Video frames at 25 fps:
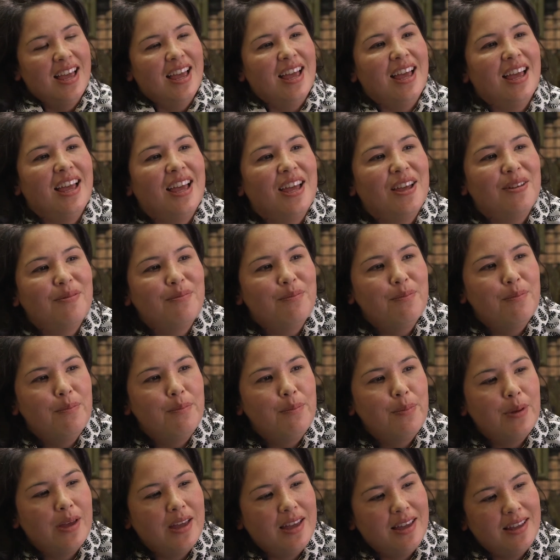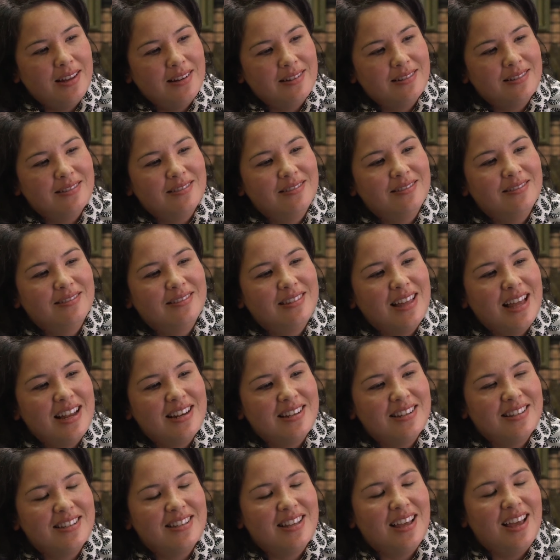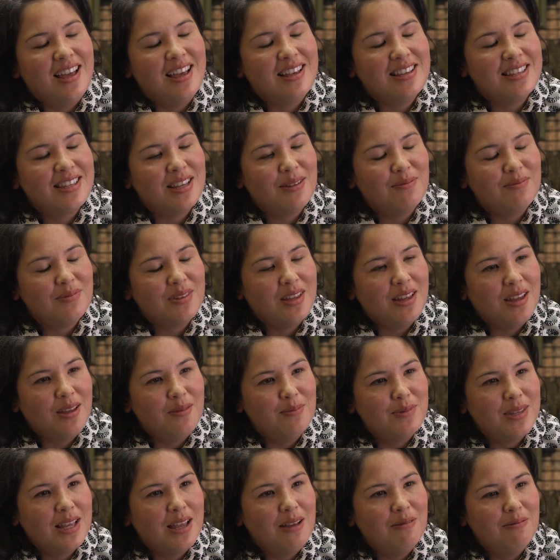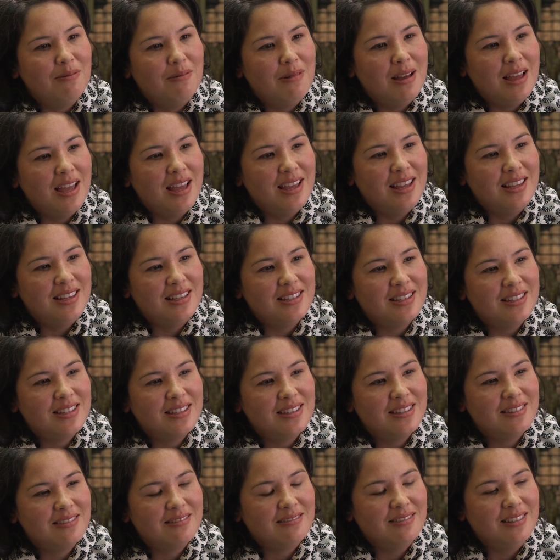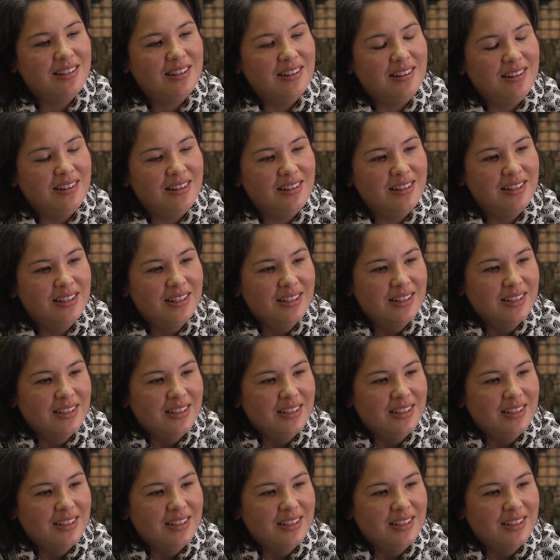But that desire sometimes outweighs, the